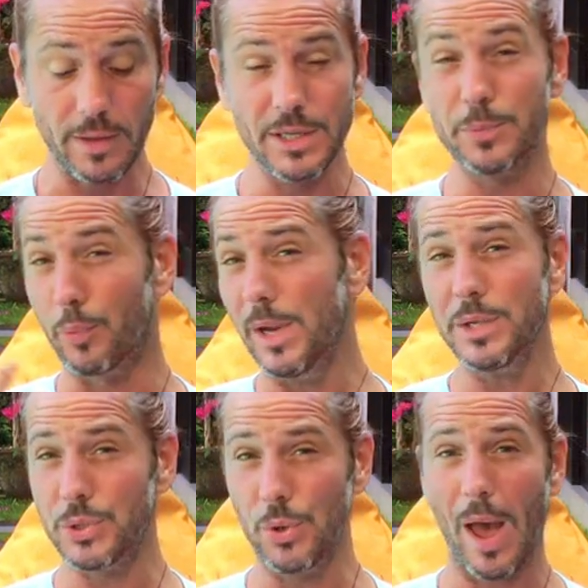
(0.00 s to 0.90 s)
It
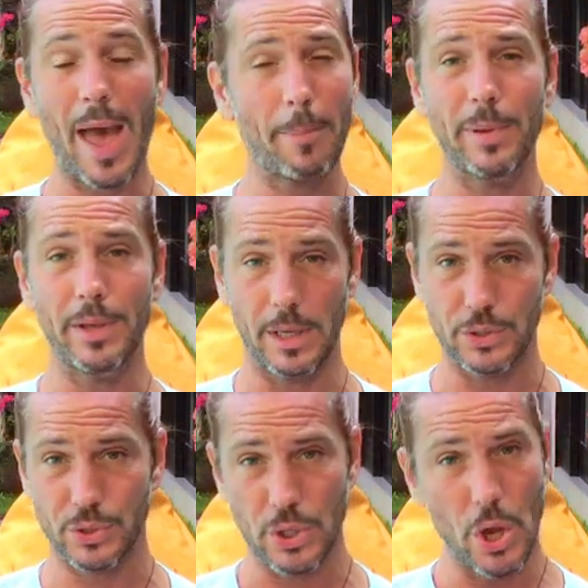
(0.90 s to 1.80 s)
brings you
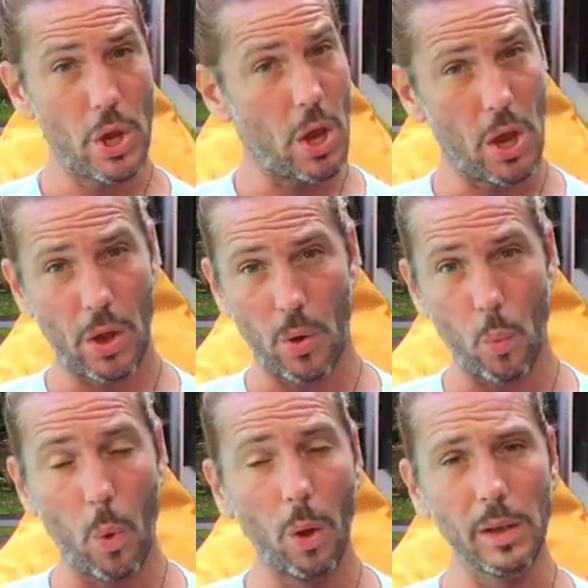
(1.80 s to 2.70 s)
happiness,
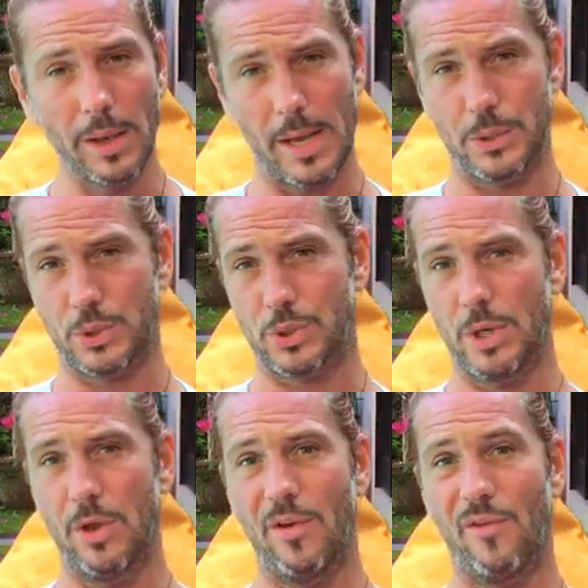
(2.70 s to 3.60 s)

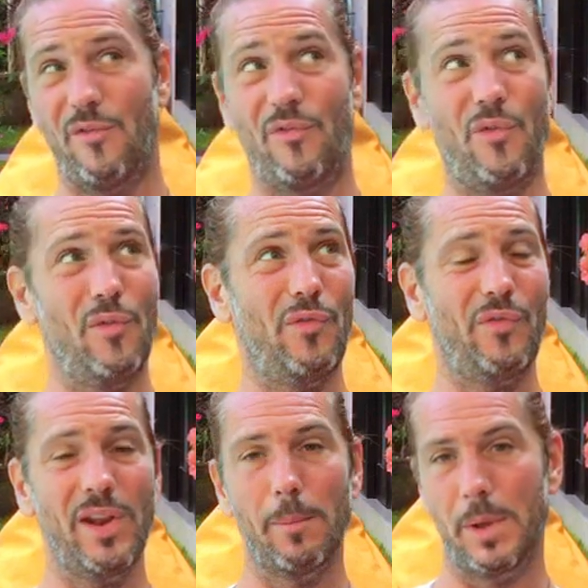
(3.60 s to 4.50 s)
wholeness,
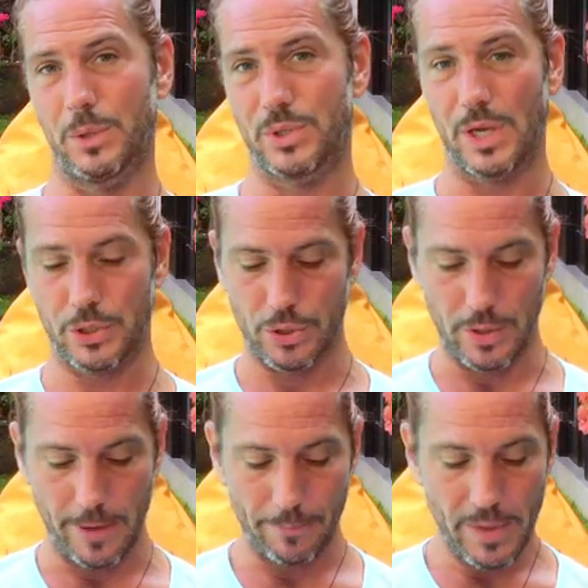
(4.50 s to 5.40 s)
fulfillments
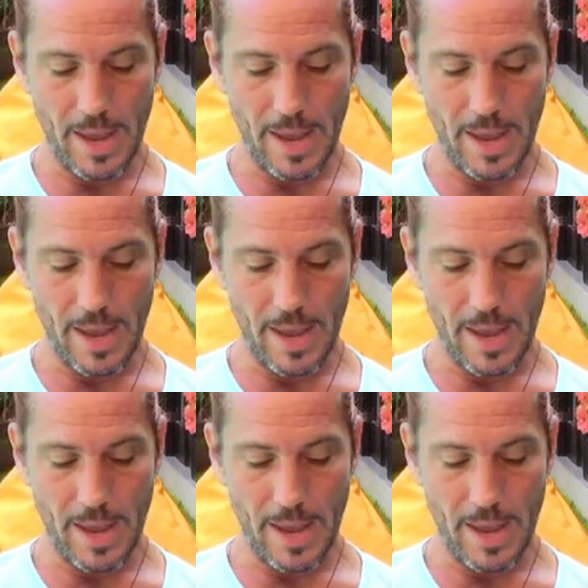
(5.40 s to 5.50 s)
actually.